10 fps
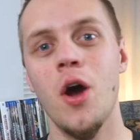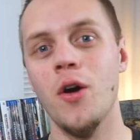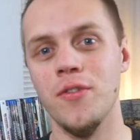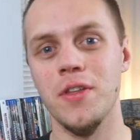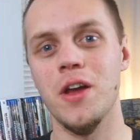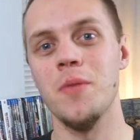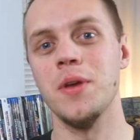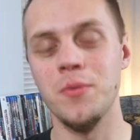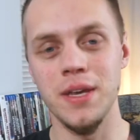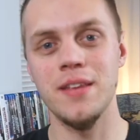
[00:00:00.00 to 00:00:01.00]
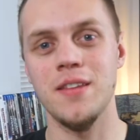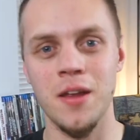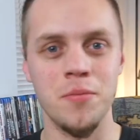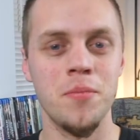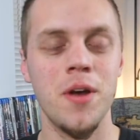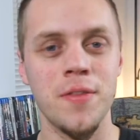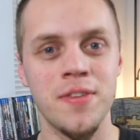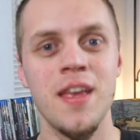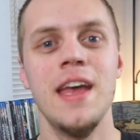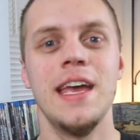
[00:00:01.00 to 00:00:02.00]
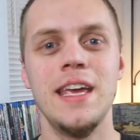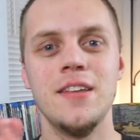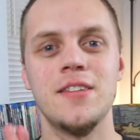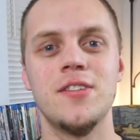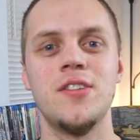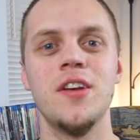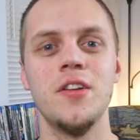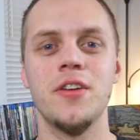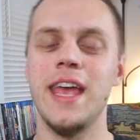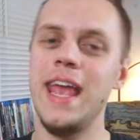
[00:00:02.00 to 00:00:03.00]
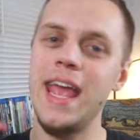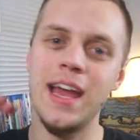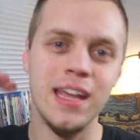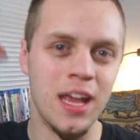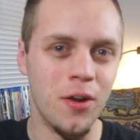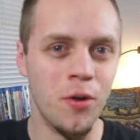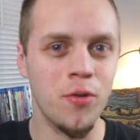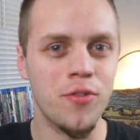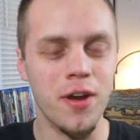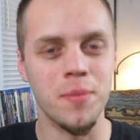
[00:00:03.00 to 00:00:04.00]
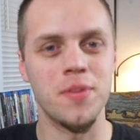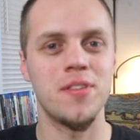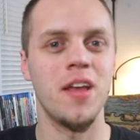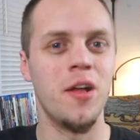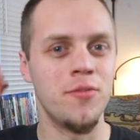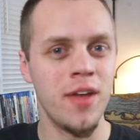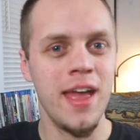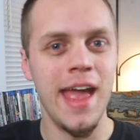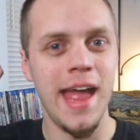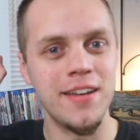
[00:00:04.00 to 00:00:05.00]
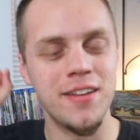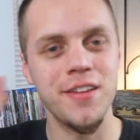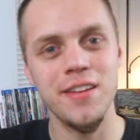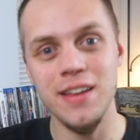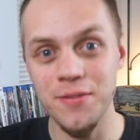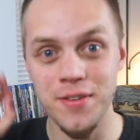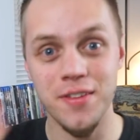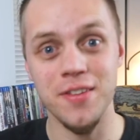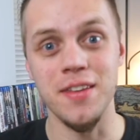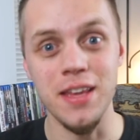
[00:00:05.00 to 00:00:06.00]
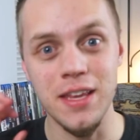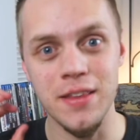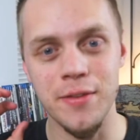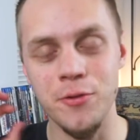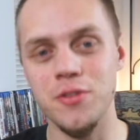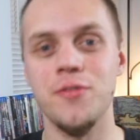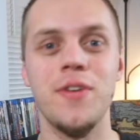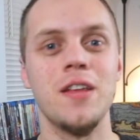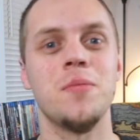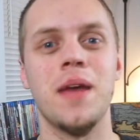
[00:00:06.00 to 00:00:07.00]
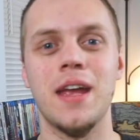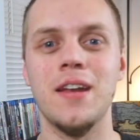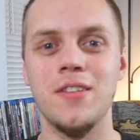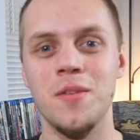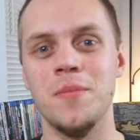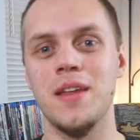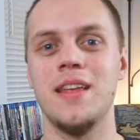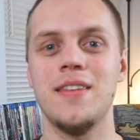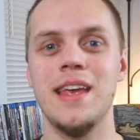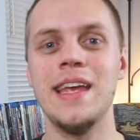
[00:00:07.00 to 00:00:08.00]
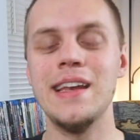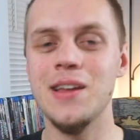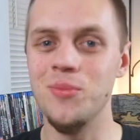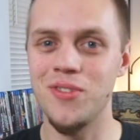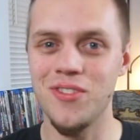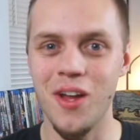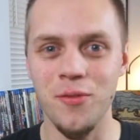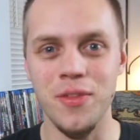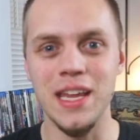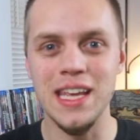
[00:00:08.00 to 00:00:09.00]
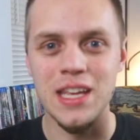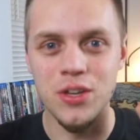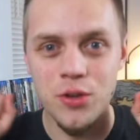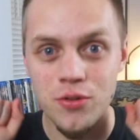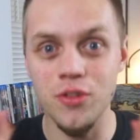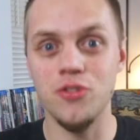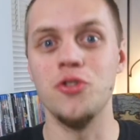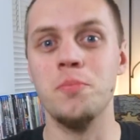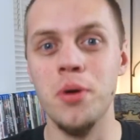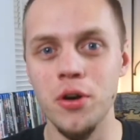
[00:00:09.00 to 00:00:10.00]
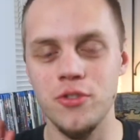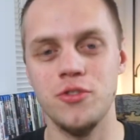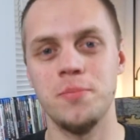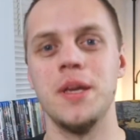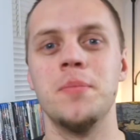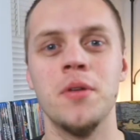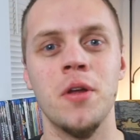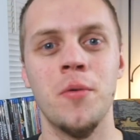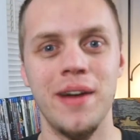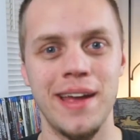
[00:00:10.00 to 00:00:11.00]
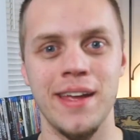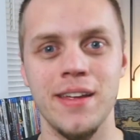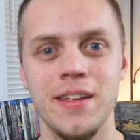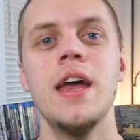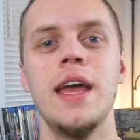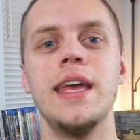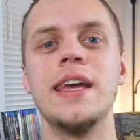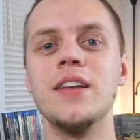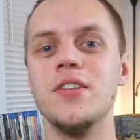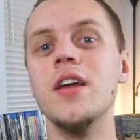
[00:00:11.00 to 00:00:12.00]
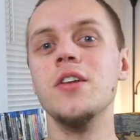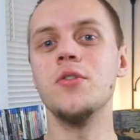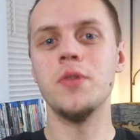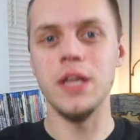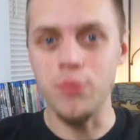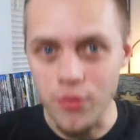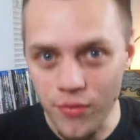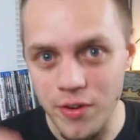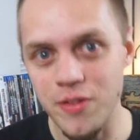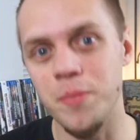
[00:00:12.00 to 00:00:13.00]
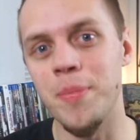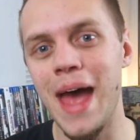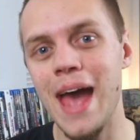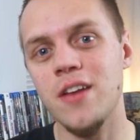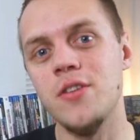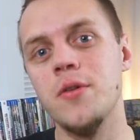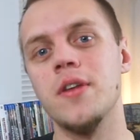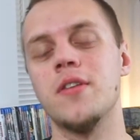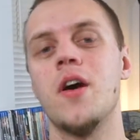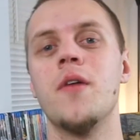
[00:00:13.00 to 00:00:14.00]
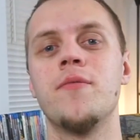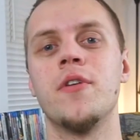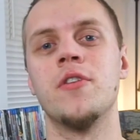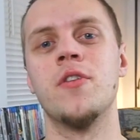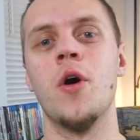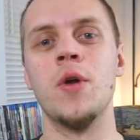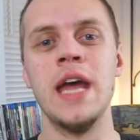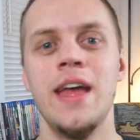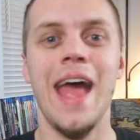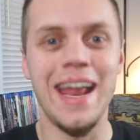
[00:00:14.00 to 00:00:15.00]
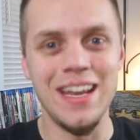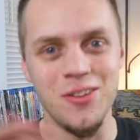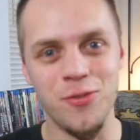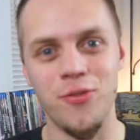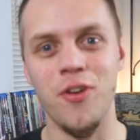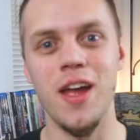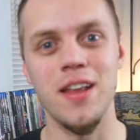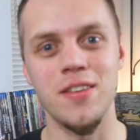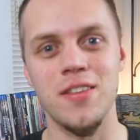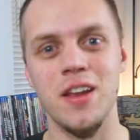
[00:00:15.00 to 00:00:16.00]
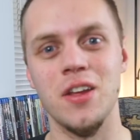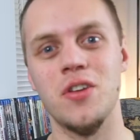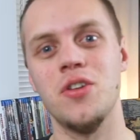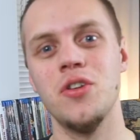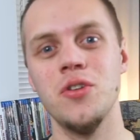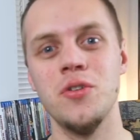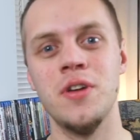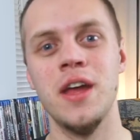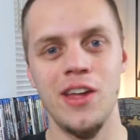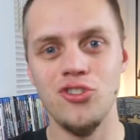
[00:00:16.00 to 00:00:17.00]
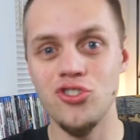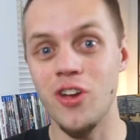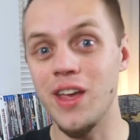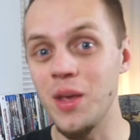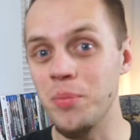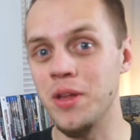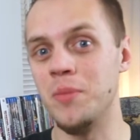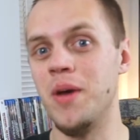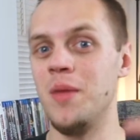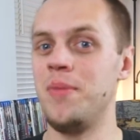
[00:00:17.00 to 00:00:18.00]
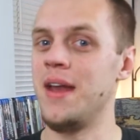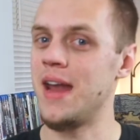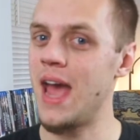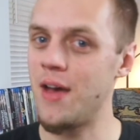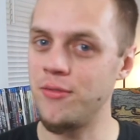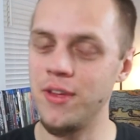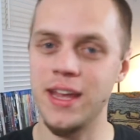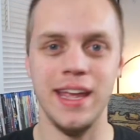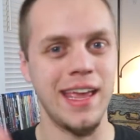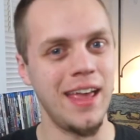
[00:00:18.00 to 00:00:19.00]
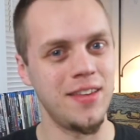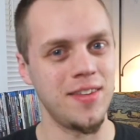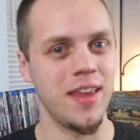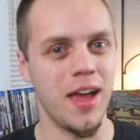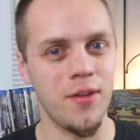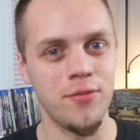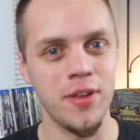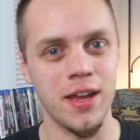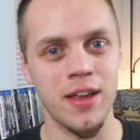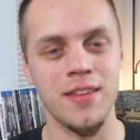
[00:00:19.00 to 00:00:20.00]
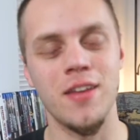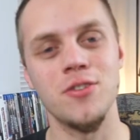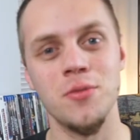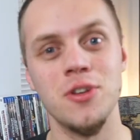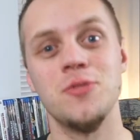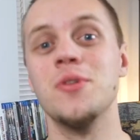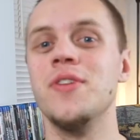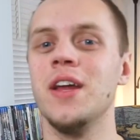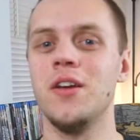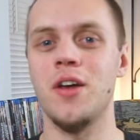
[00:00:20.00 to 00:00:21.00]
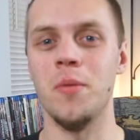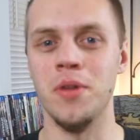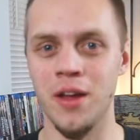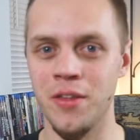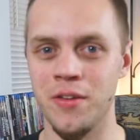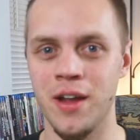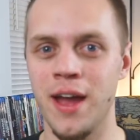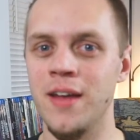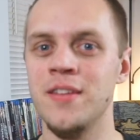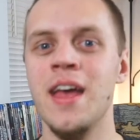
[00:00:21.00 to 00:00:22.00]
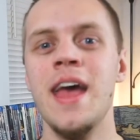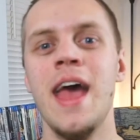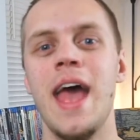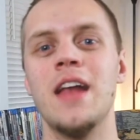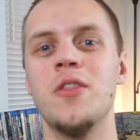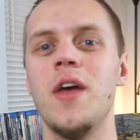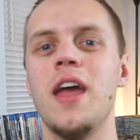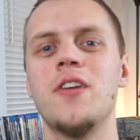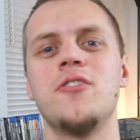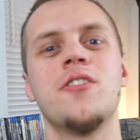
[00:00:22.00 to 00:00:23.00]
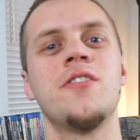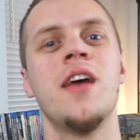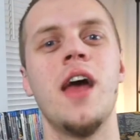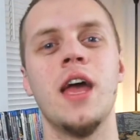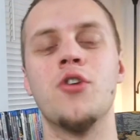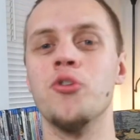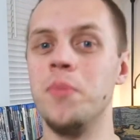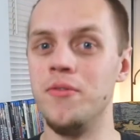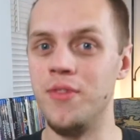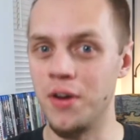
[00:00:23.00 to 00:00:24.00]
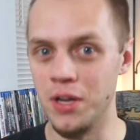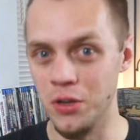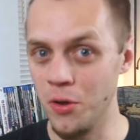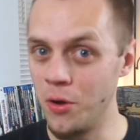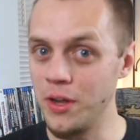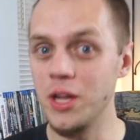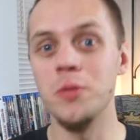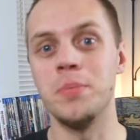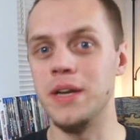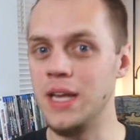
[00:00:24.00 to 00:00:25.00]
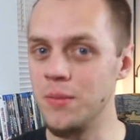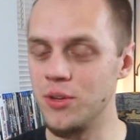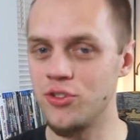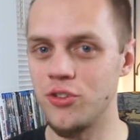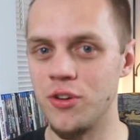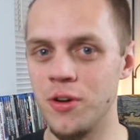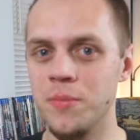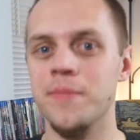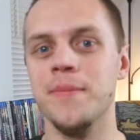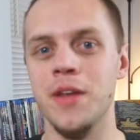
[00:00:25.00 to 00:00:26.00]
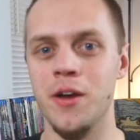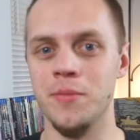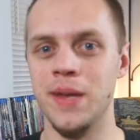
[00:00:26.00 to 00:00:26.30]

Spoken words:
over the coming weeks and months, he still can't get over himself and doesn't even see those defense mechanisms in himself that he uses to push people away. He continually reverts back to his comfort zone, and his friends that include Chucky, played by Ben Affleck, Casey Affleck is also in this movie, and a couple other guys. And they are just a group of very loyal but immature young